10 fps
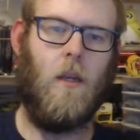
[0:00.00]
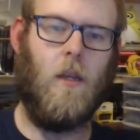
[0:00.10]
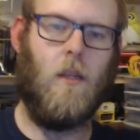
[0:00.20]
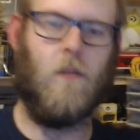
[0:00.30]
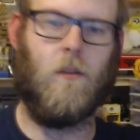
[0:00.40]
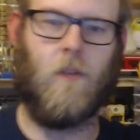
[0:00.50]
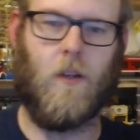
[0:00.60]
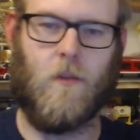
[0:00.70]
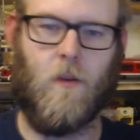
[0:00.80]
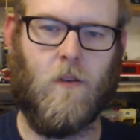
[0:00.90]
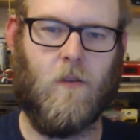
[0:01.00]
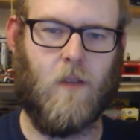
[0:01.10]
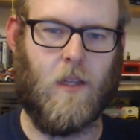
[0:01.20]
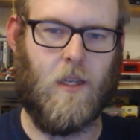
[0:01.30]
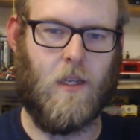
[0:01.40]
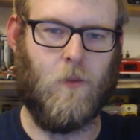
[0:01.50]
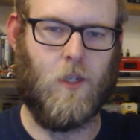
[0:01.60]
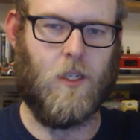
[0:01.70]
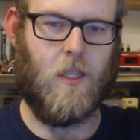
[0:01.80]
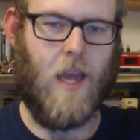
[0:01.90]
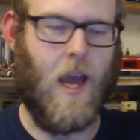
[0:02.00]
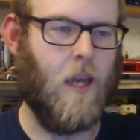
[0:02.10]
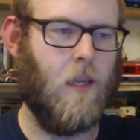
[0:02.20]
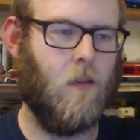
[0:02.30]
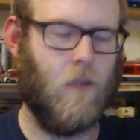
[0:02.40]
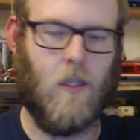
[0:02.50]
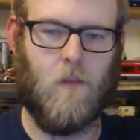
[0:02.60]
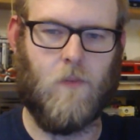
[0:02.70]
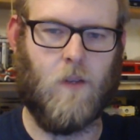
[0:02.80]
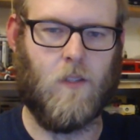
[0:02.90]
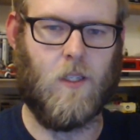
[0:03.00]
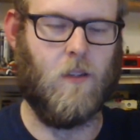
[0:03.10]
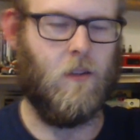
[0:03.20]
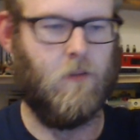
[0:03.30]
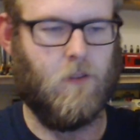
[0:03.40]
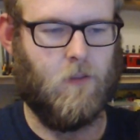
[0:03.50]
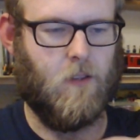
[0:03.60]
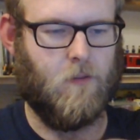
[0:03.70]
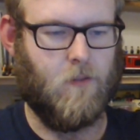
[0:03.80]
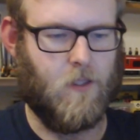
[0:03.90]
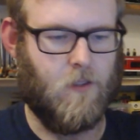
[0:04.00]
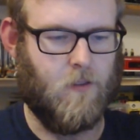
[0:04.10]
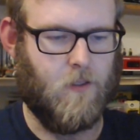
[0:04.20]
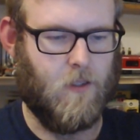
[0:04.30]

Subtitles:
is all I've got to know, which is the A. Obviously, you'll have to excuse the